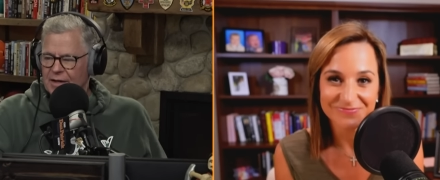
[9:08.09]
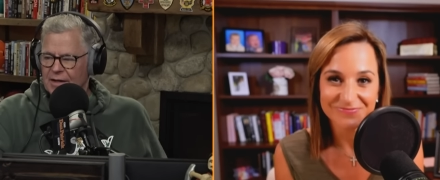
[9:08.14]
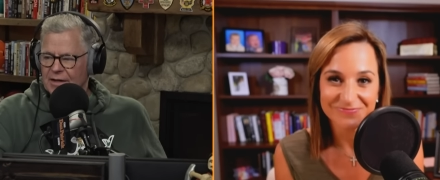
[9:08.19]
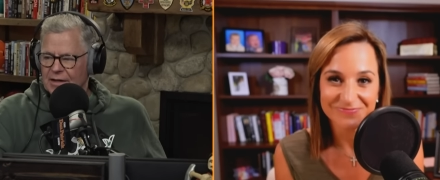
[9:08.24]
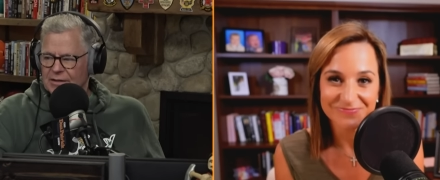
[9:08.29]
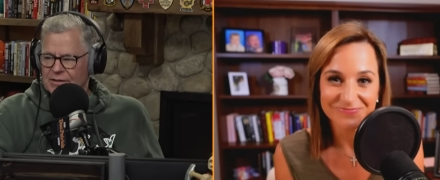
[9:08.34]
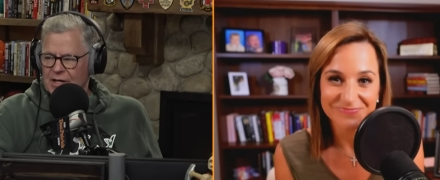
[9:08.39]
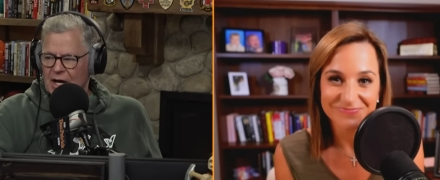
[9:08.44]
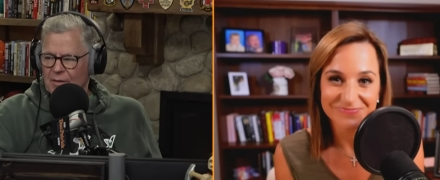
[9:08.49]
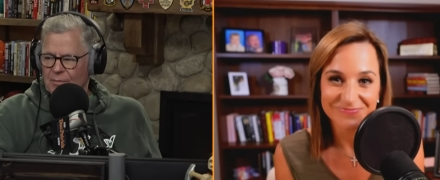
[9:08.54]

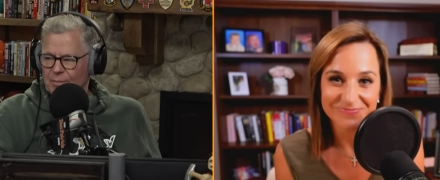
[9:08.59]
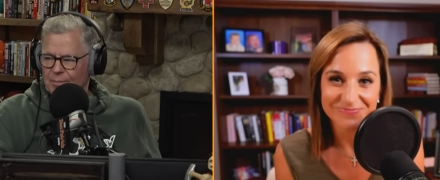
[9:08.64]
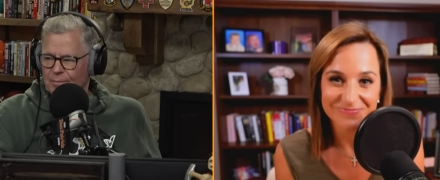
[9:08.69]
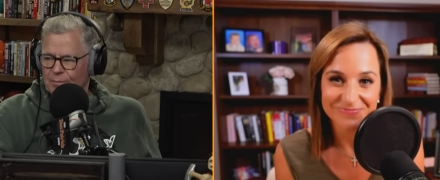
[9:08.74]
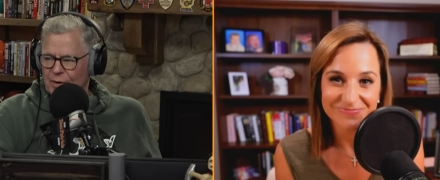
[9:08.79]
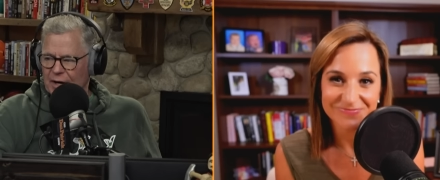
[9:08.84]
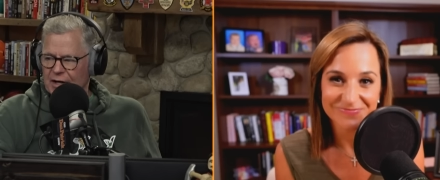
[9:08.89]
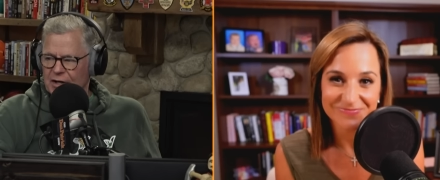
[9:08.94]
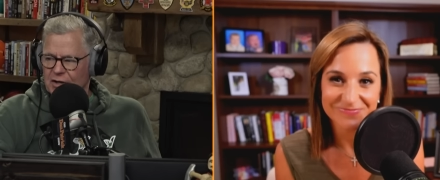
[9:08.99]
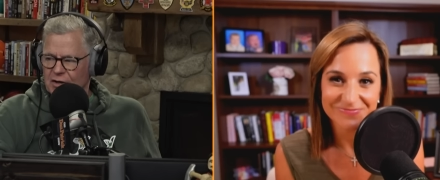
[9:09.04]
Speaker 1: Tom
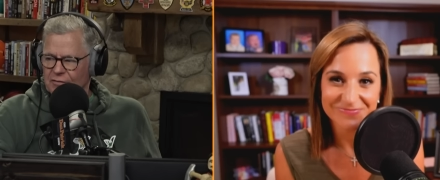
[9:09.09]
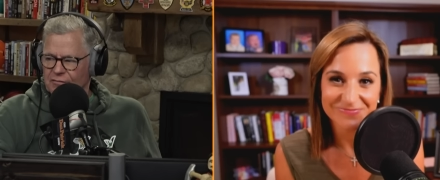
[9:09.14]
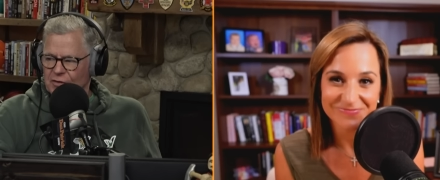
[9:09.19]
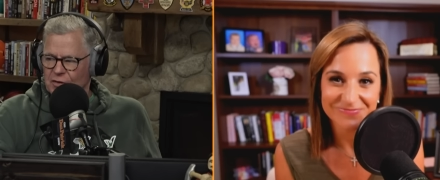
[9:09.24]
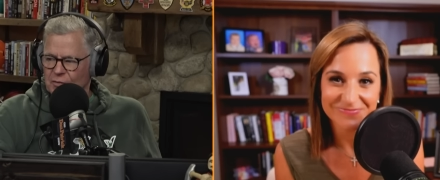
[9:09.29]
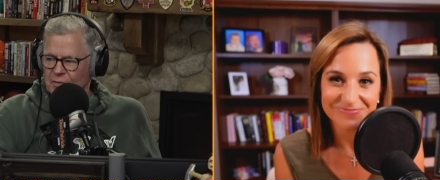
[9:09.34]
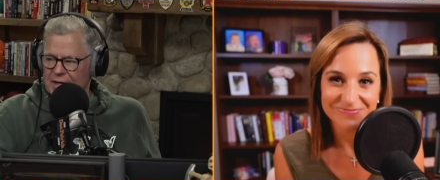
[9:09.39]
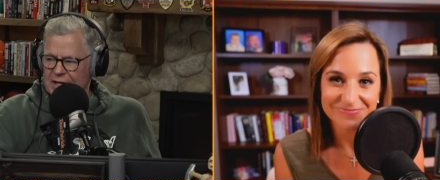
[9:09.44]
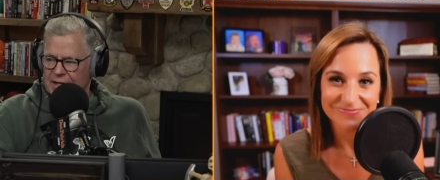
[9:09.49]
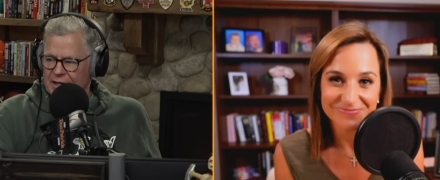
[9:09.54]
Brady over the
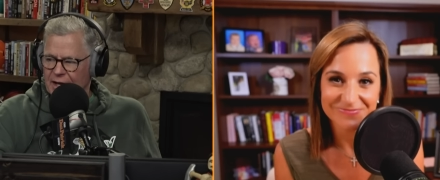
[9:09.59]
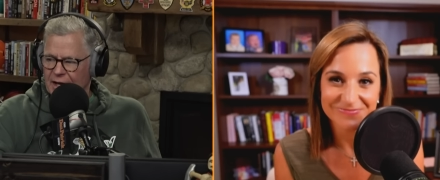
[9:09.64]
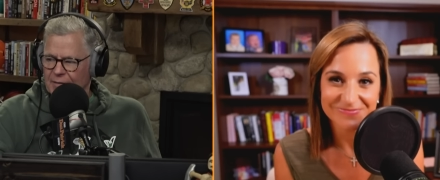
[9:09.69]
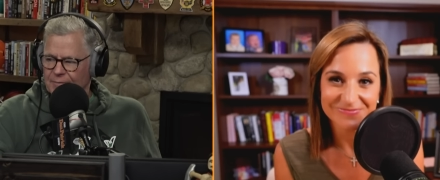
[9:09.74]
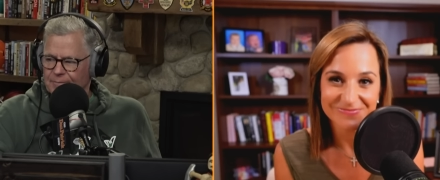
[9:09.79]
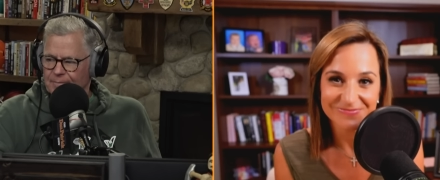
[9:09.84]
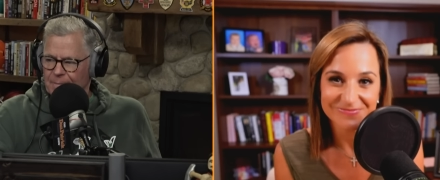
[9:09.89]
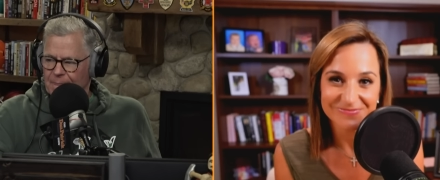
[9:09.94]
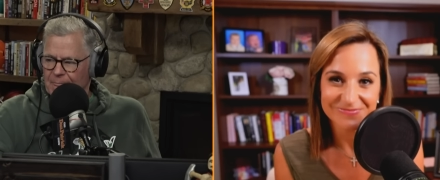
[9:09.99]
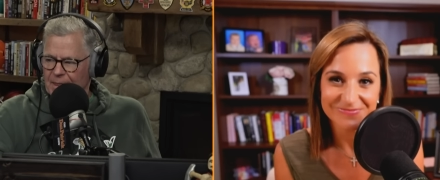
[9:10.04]
weekend
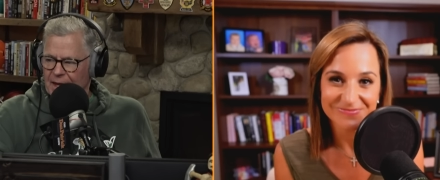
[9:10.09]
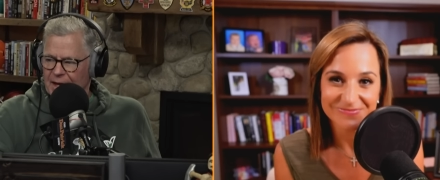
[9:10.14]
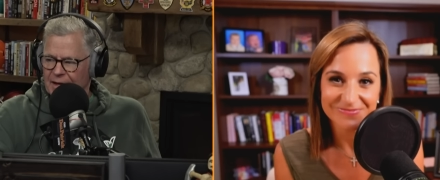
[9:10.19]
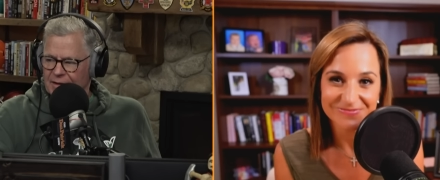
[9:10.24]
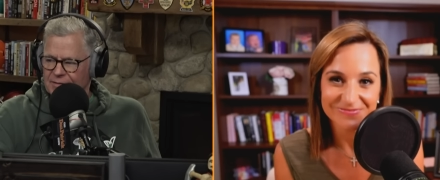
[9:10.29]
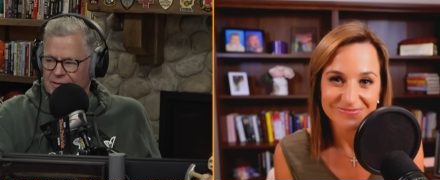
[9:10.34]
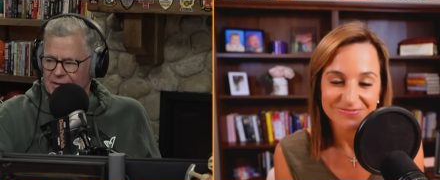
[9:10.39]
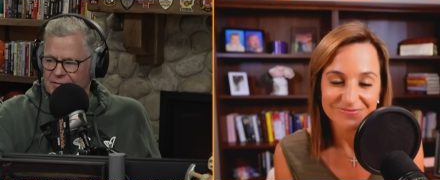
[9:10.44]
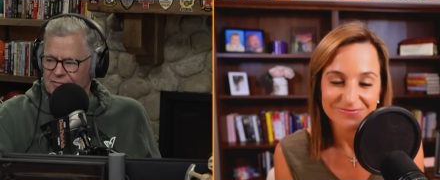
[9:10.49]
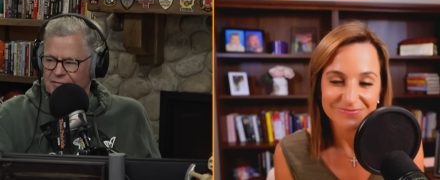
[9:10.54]
at
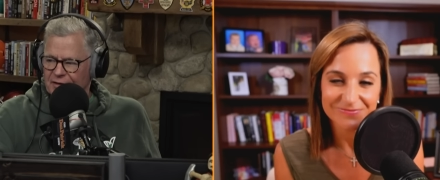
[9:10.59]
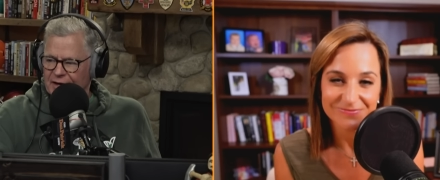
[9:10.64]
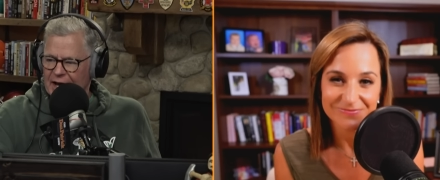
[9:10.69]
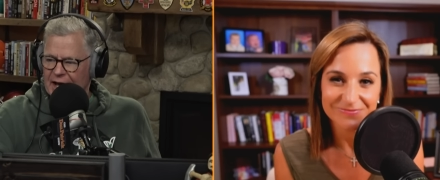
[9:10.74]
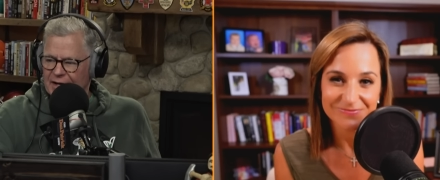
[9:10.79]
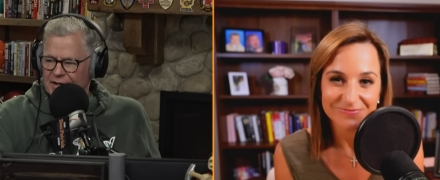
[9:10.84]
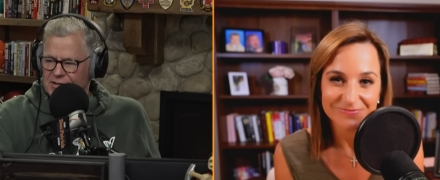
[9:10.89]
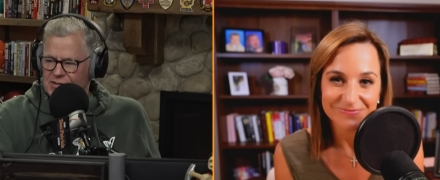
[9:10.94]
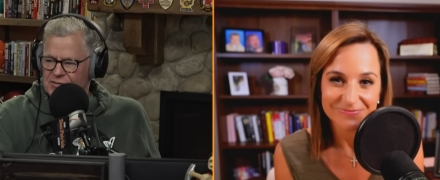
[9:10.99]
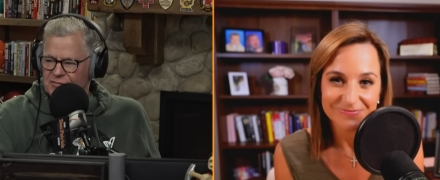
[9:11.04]
the
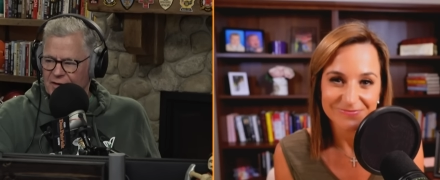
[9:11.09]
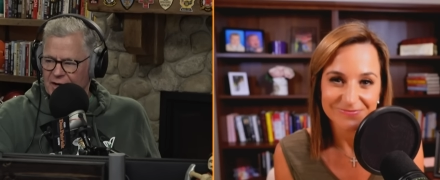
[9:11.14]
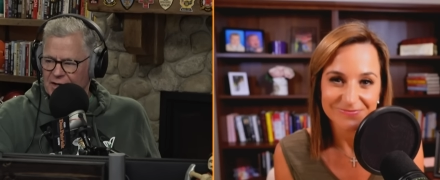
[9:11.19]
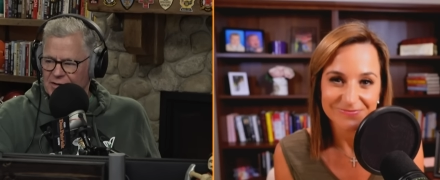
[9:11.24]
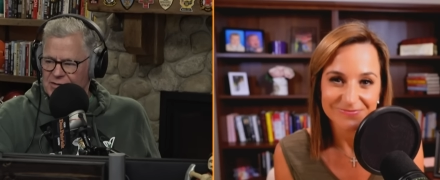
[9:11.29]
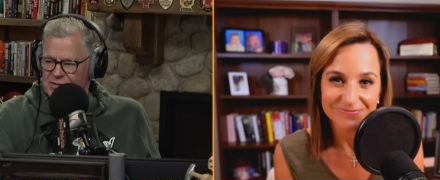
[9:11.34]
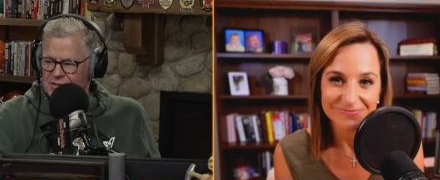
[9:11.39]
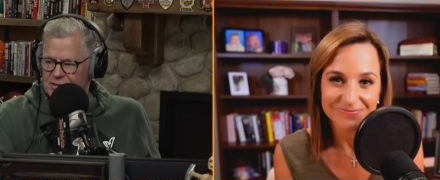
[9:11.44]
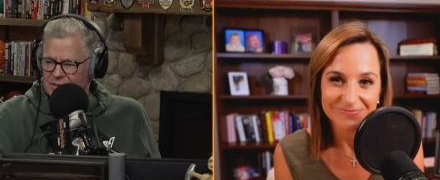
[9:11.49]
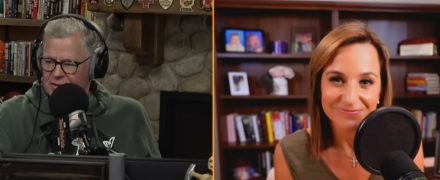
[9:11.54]
Fanatics
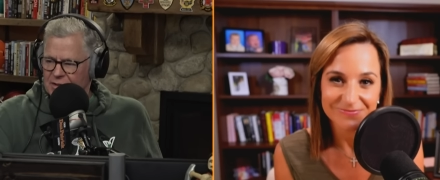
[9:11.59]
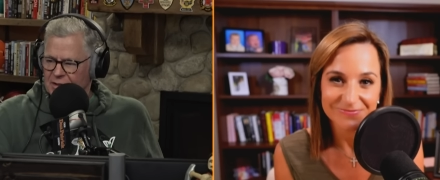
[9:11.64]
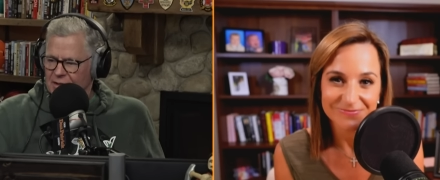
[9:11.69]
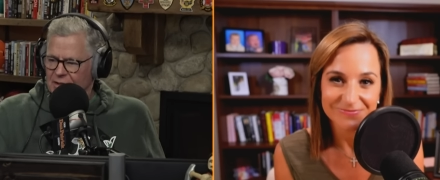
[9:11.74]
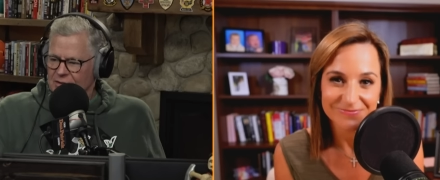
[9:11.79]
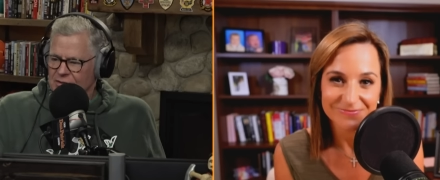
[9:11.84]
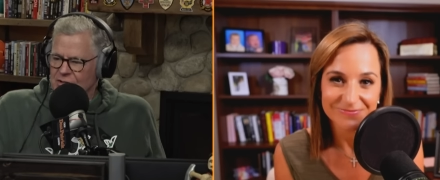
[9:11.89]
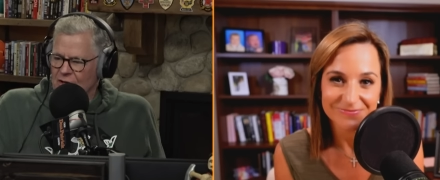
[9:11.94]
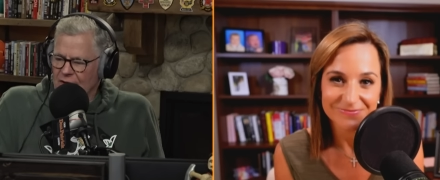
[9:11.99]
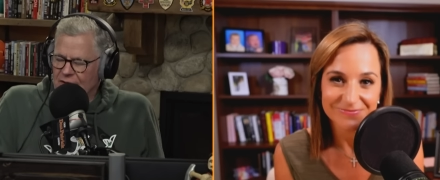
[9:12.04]
Fest
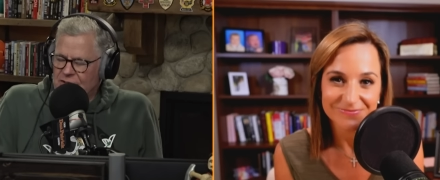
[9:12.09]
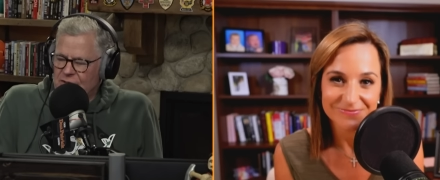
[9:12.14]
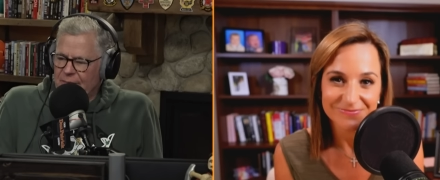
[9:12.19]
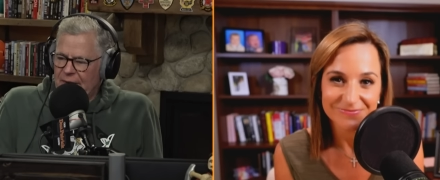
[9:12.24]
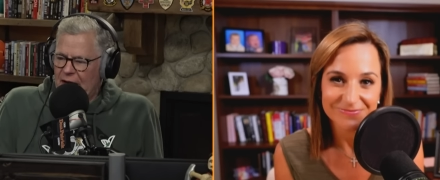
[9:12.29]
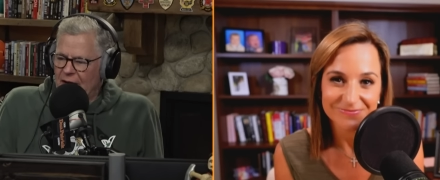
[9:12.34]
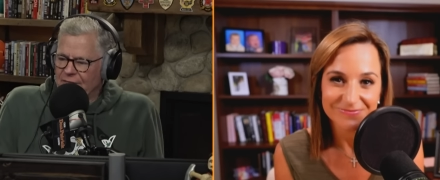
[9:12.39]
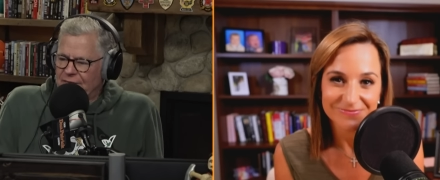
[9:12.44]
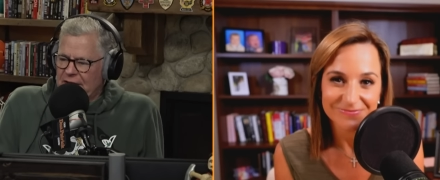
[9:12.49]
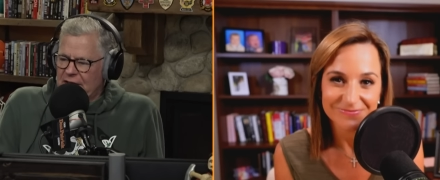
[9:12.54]
talked
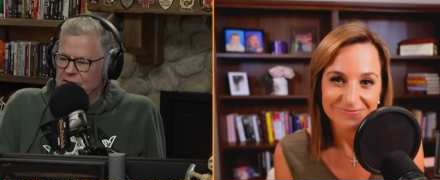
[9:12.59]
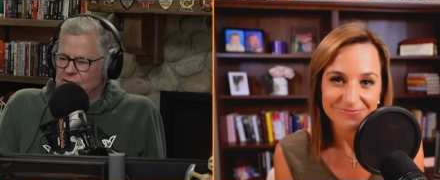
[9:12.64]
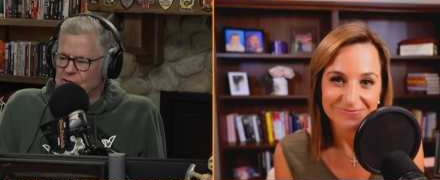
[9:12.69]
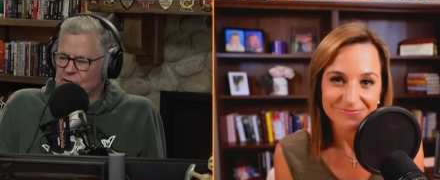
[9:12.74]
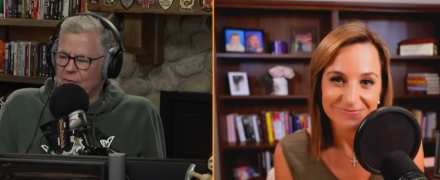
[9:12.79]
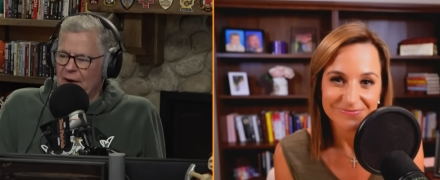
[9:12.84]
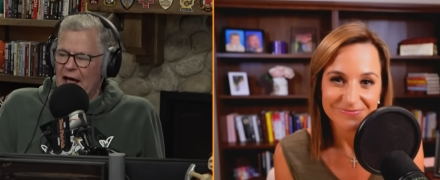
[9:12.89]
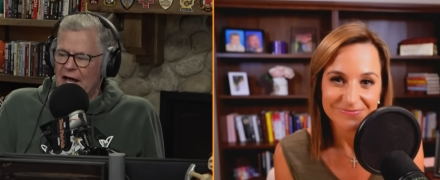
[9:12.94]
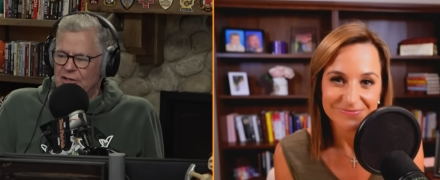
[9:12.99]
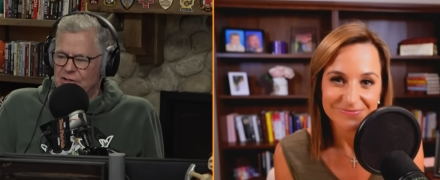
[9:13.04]
about the
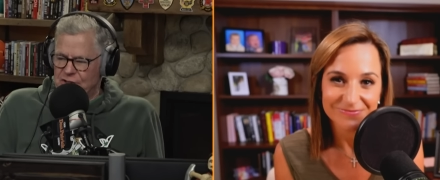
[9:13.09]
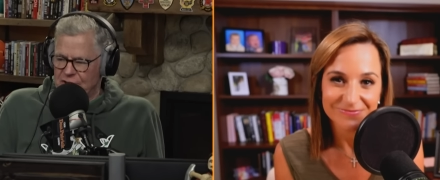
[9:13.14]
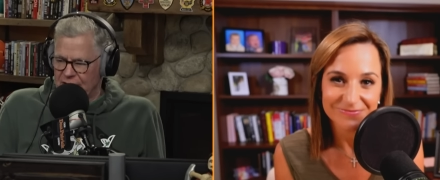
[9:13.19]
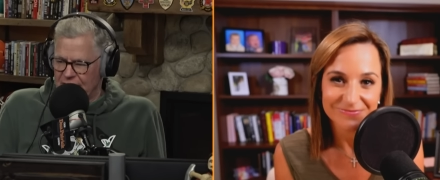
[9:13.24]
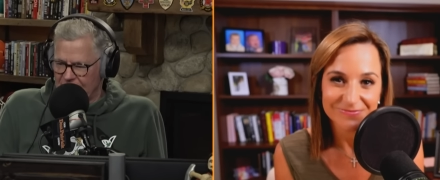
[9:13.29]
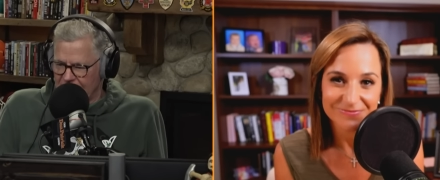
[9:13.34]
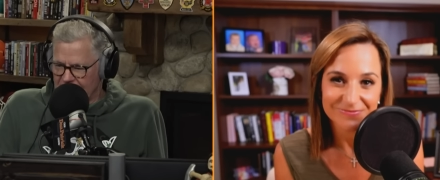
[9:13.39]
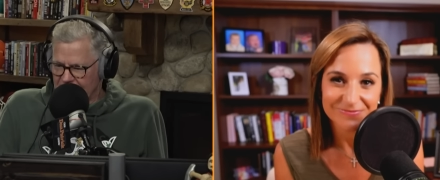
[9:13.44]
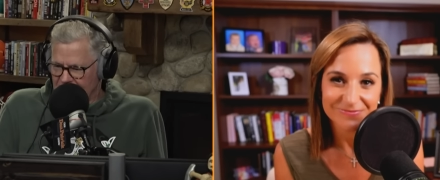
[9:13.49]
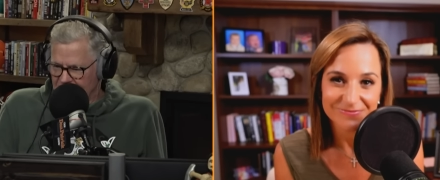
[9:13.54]
tragedy